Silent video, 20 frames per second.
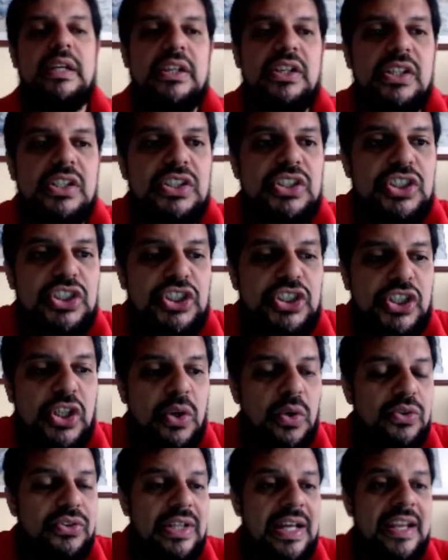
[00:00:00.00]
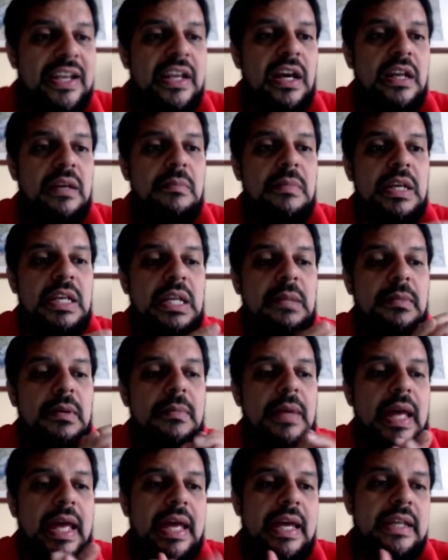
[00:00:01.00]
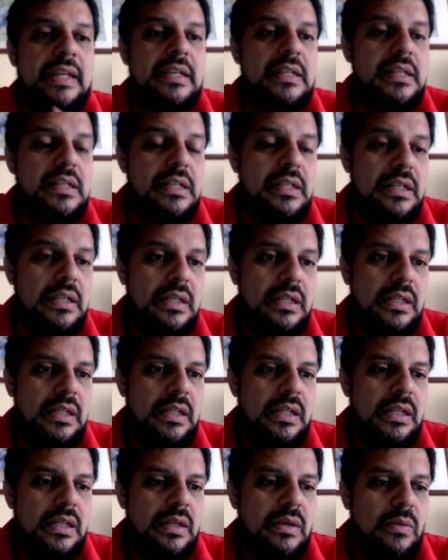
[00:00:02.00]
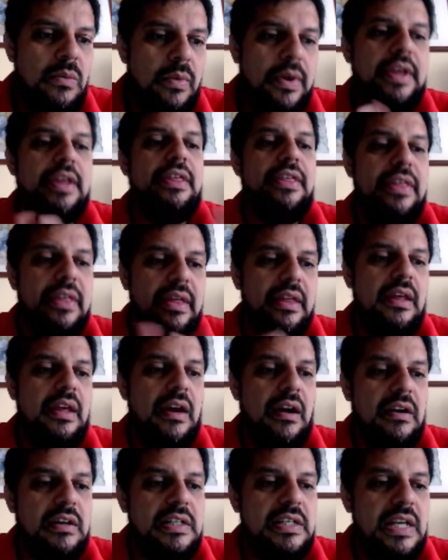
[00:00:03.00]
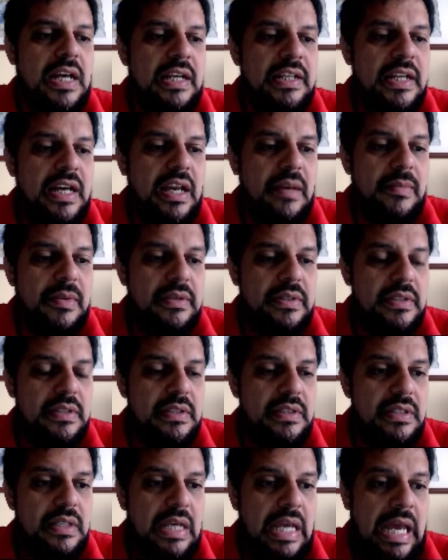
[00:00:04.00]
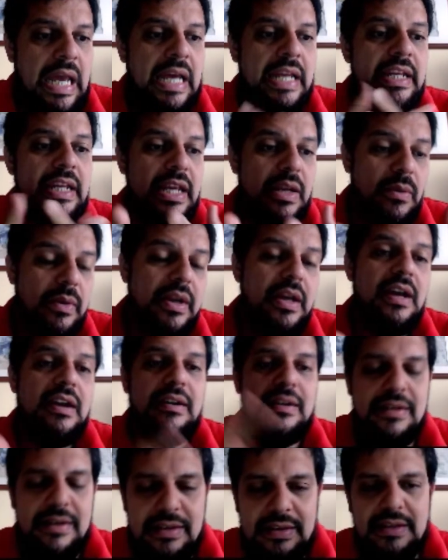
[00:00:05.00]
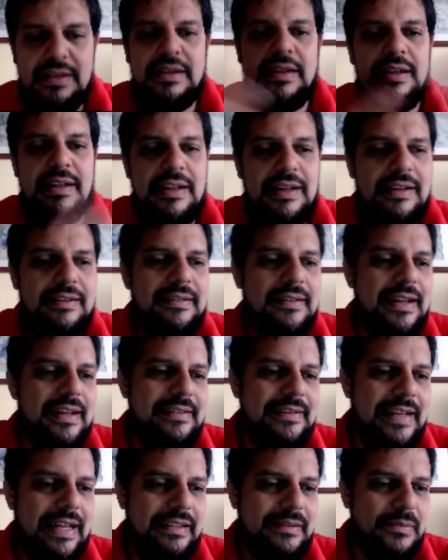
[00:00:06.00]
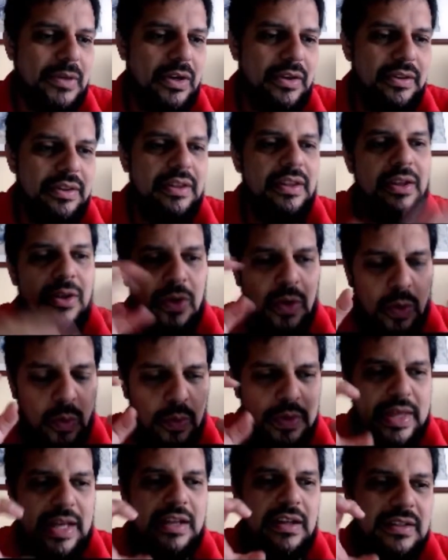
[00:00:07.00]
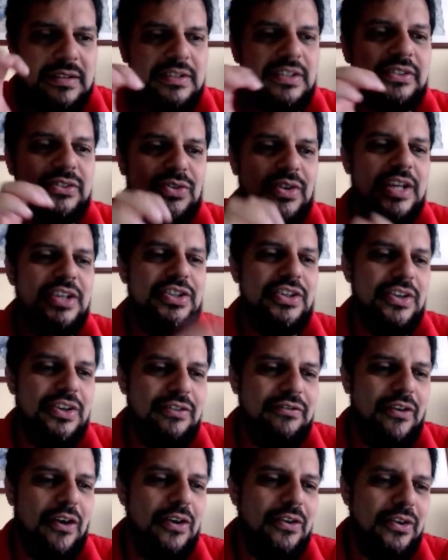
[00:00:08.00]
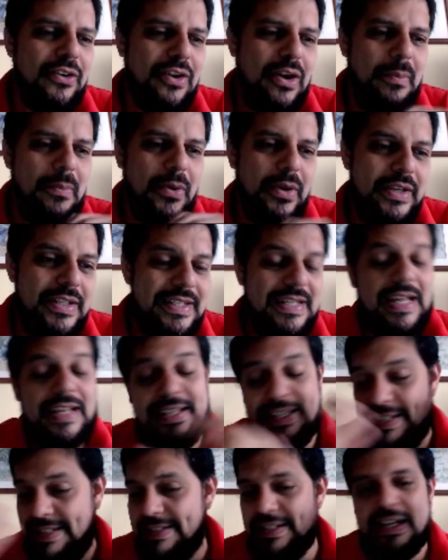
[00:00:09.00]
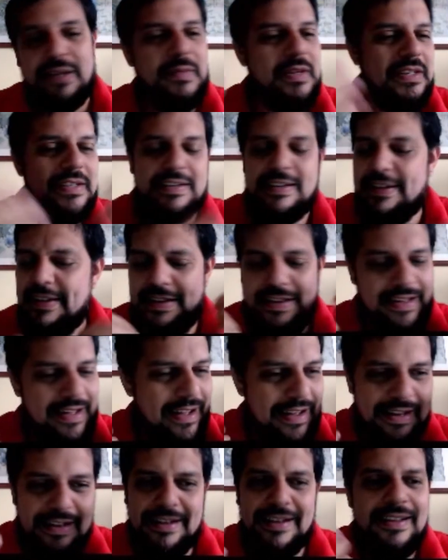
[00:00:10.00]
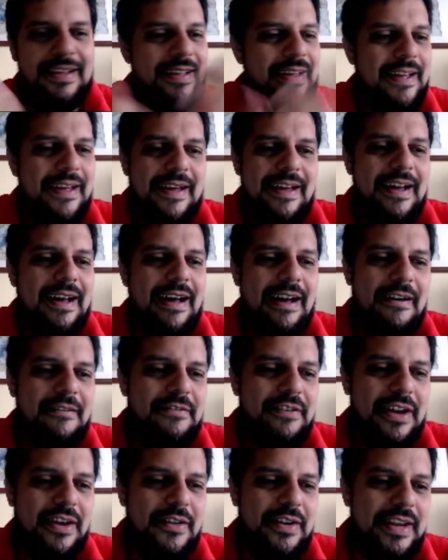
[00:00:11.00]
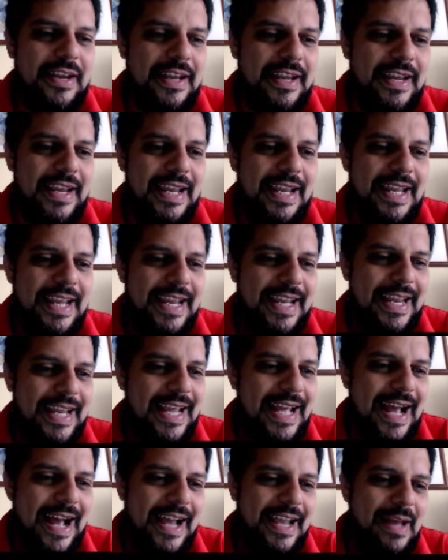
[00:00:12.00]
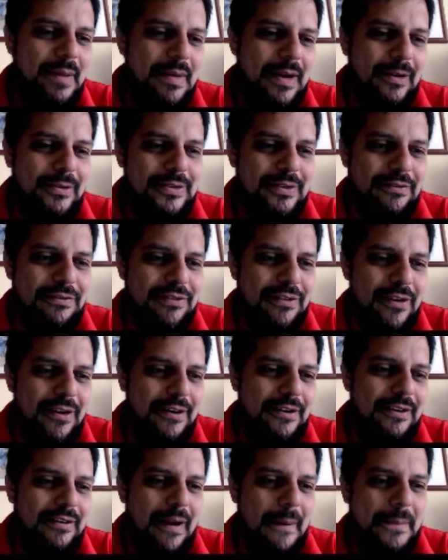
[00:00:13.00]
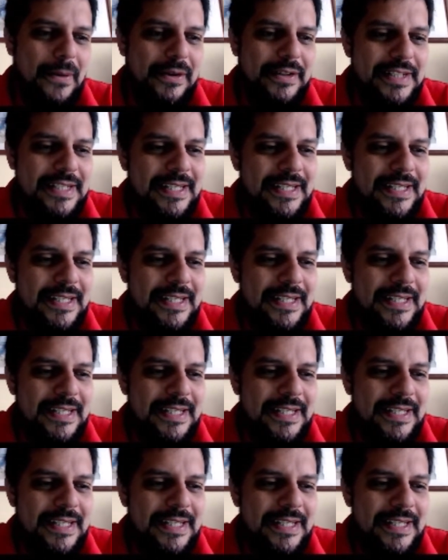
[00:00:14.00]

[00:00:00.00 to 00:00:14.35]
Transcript: shows a non-minimum hand with hearts and diamonds. And here we are, as last month, with a concentration of honor card points, and this time is a very high amount of honor card points,